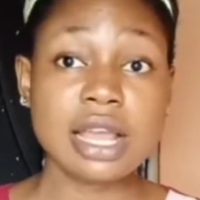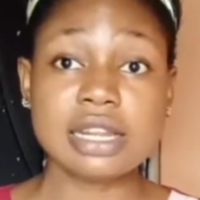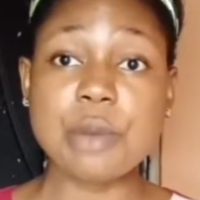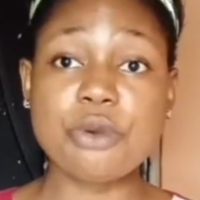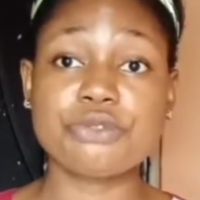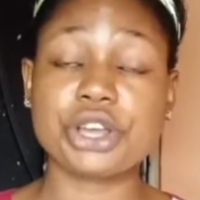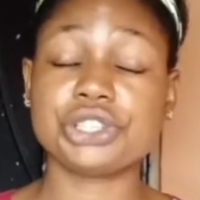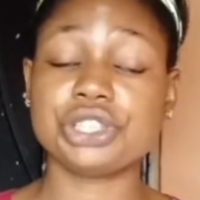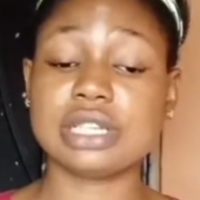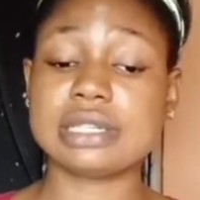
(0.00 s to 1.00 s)
lemon
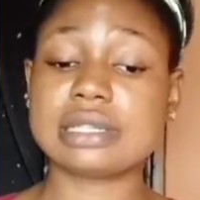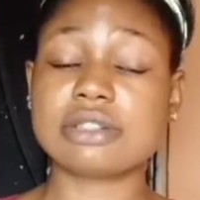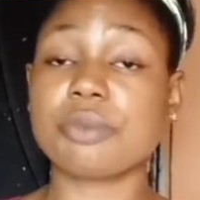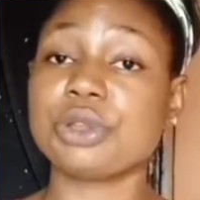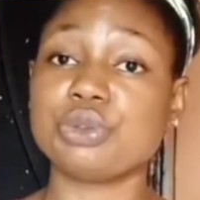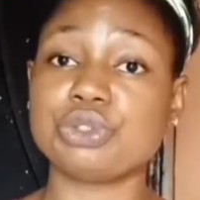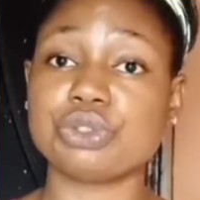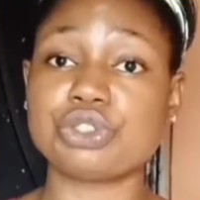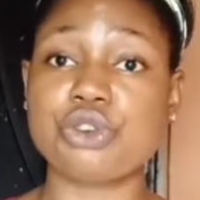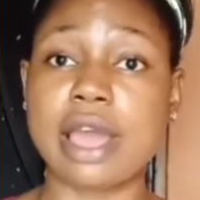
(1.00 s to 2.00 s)
fresh is something you
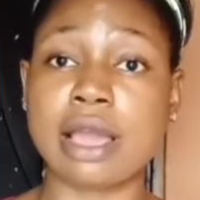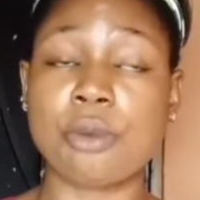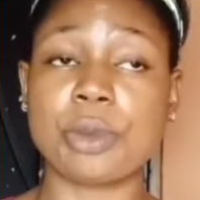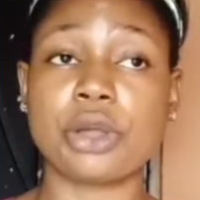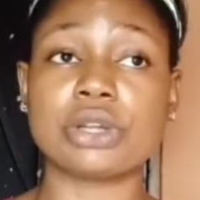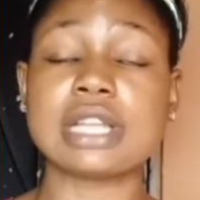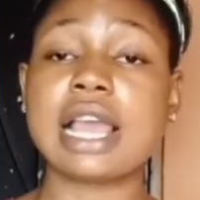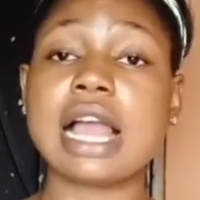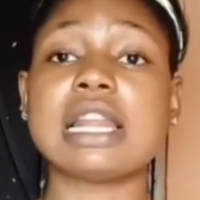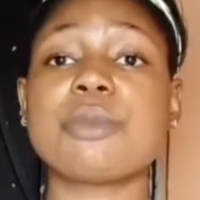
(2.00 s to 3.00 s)
should try out, because
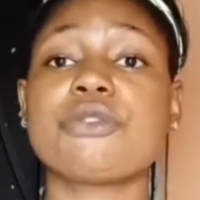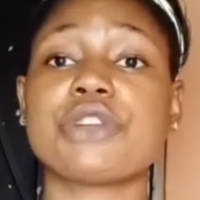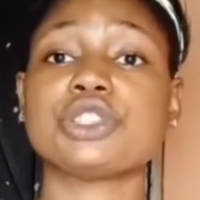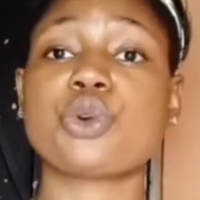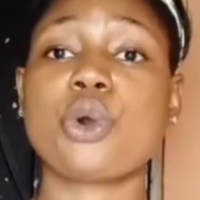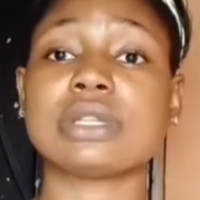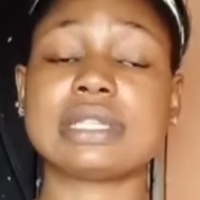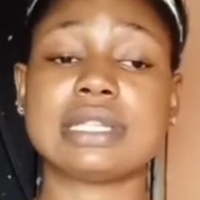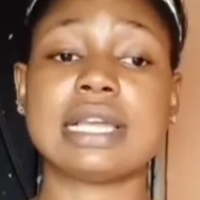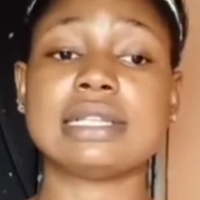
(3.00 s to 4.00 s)
lemon fresh
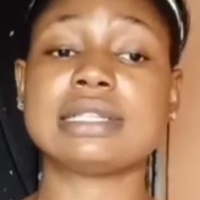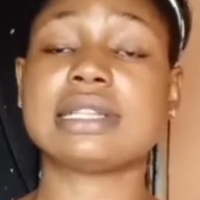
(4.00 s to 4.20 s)
contains